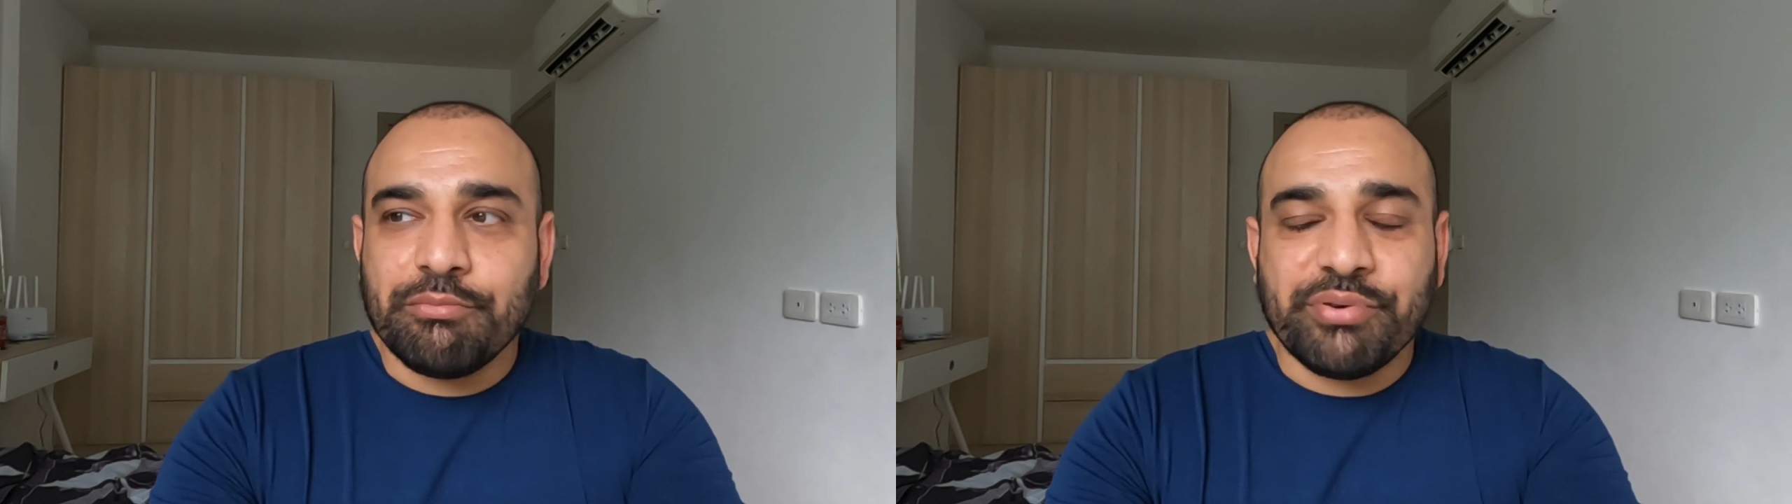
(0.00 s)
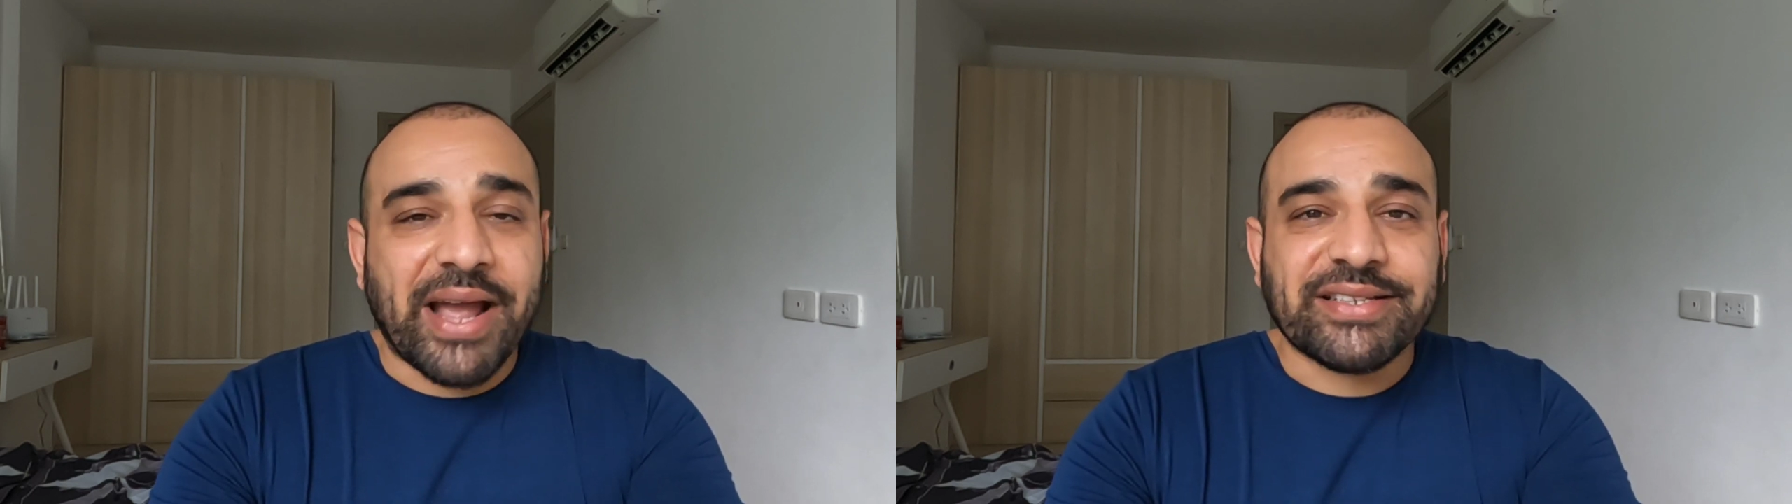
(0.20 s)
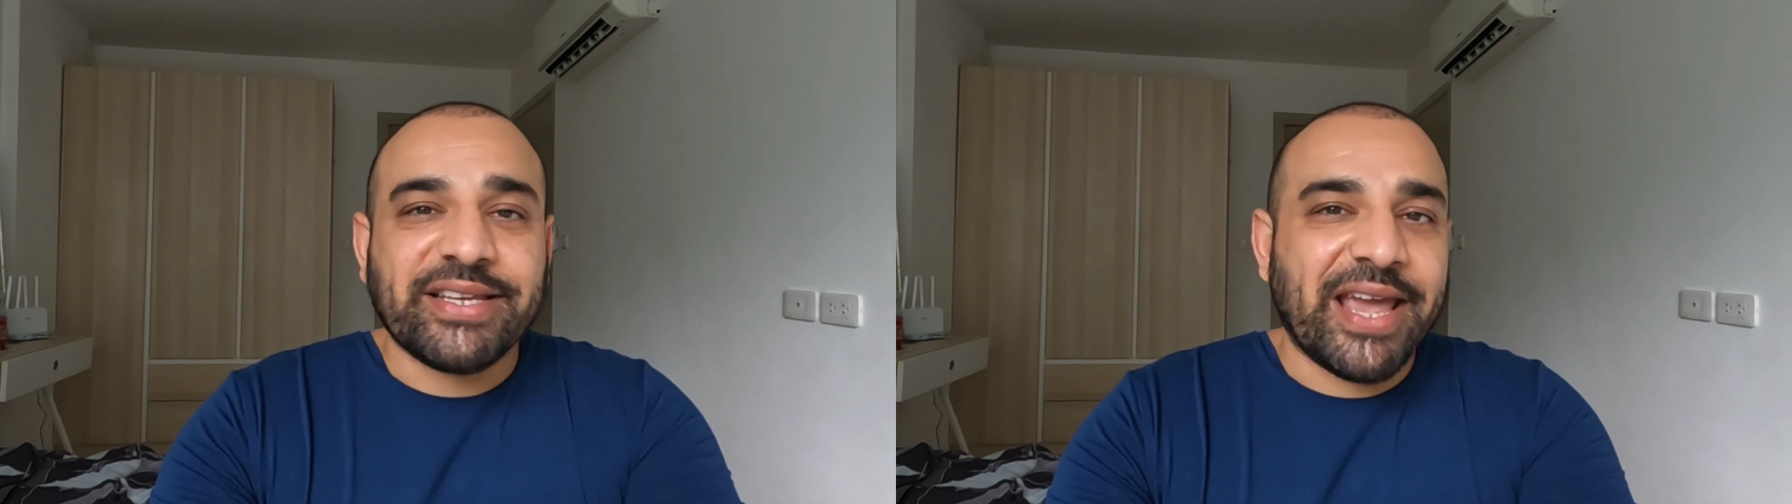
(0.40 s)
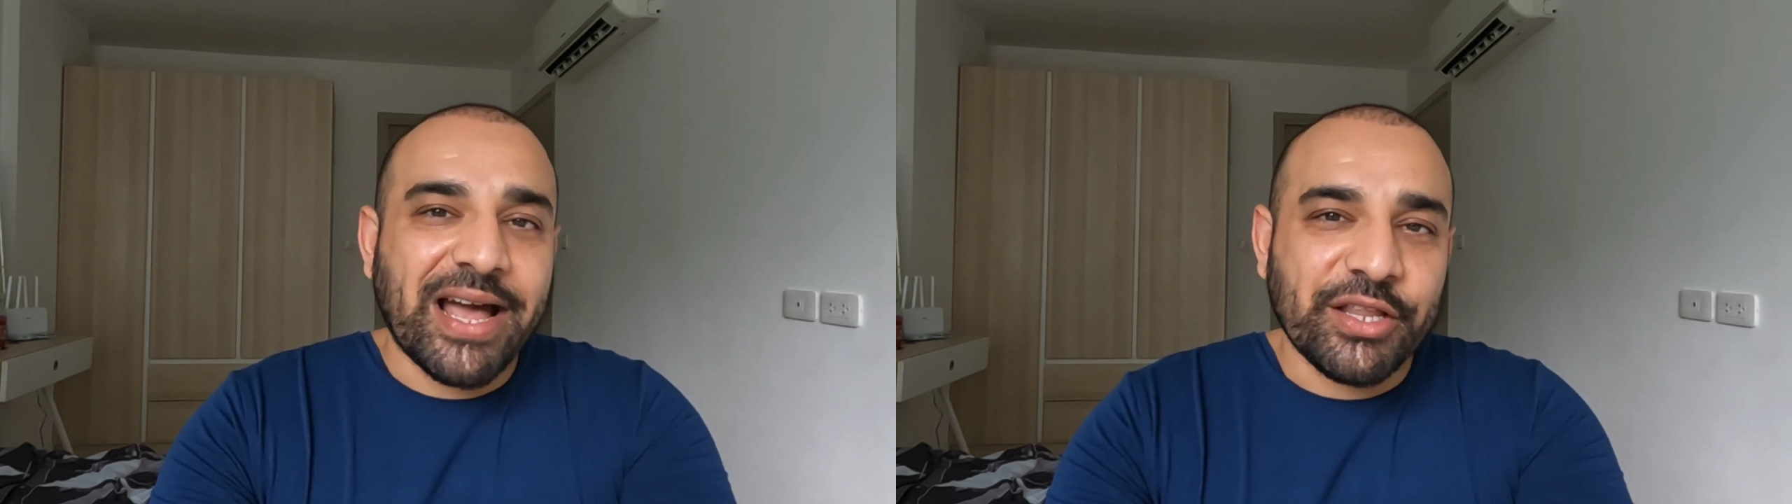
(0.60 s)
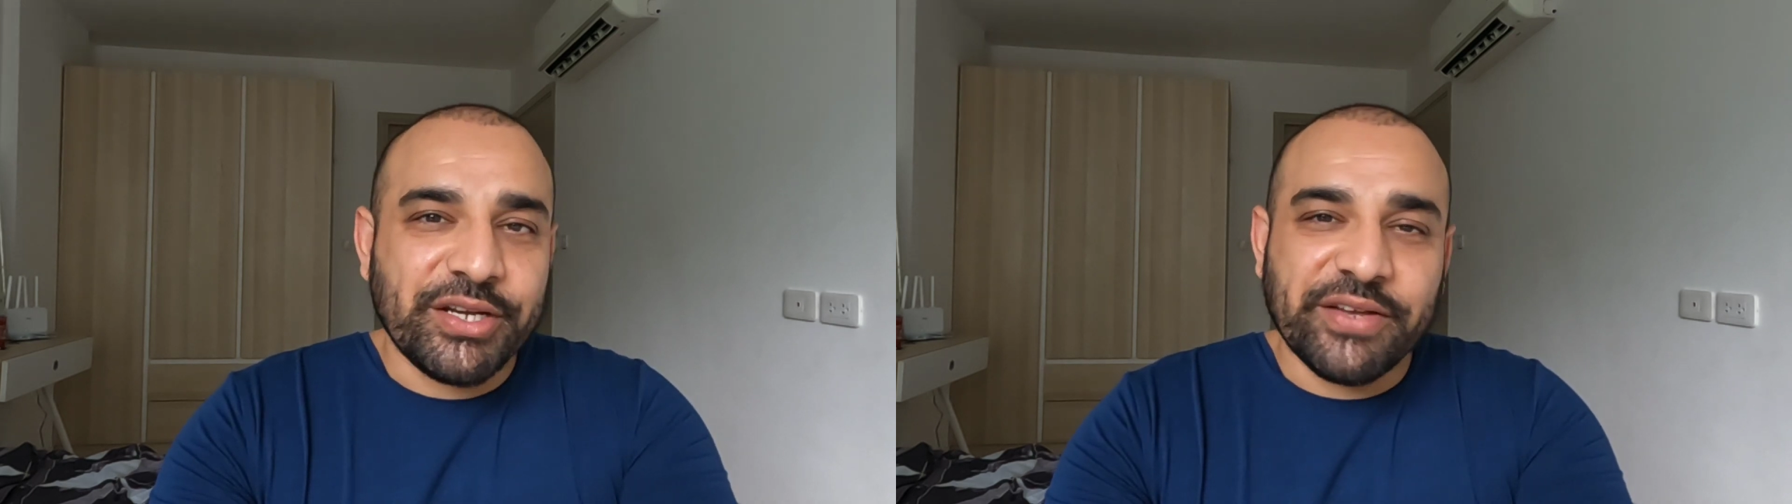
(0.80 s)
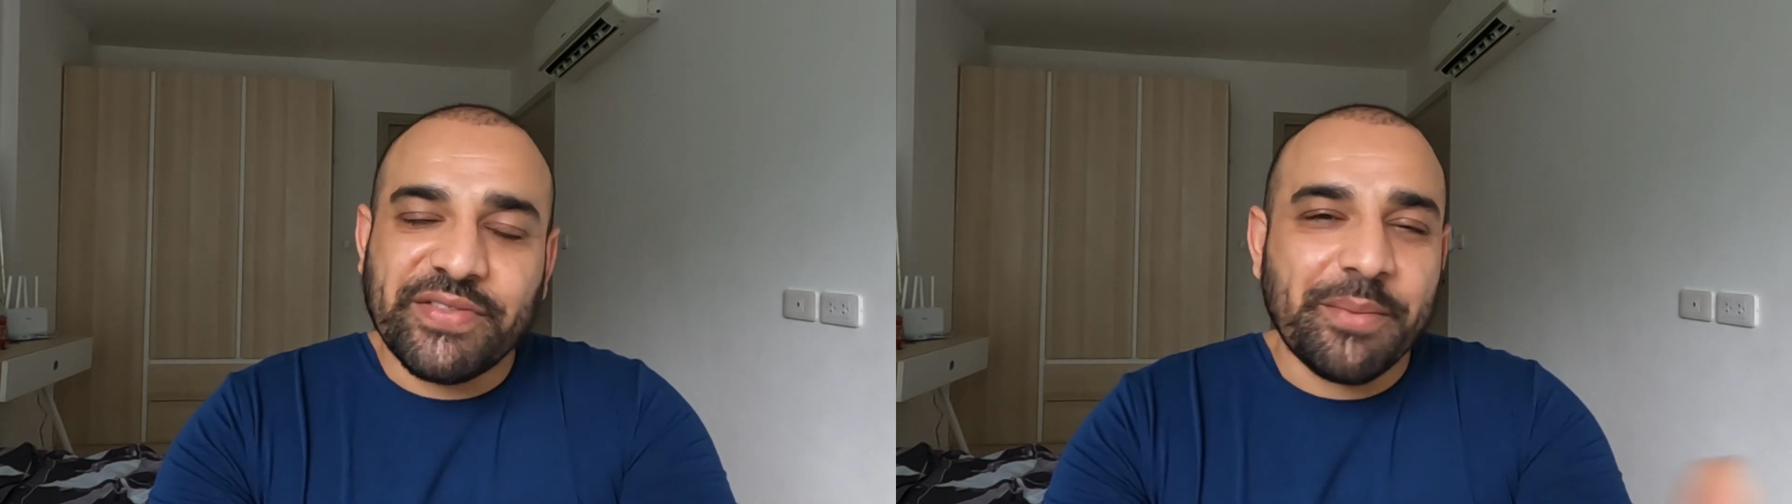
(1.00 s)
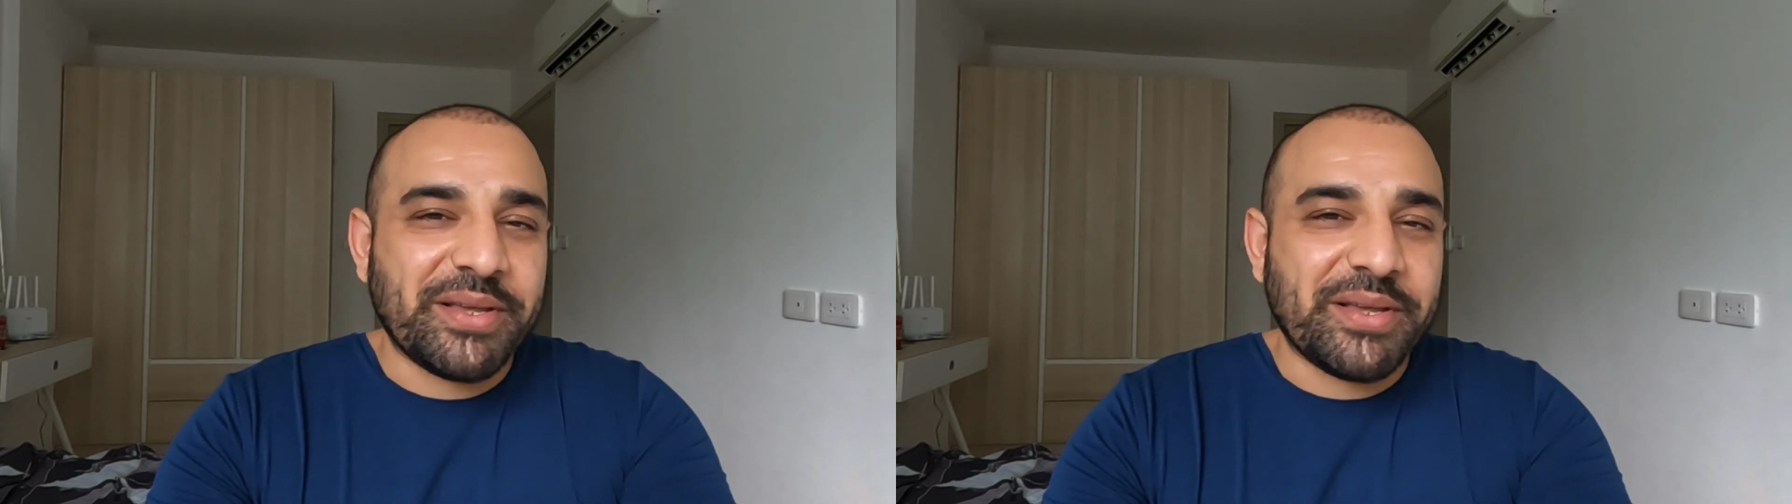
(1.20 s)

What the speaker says: practicality, if that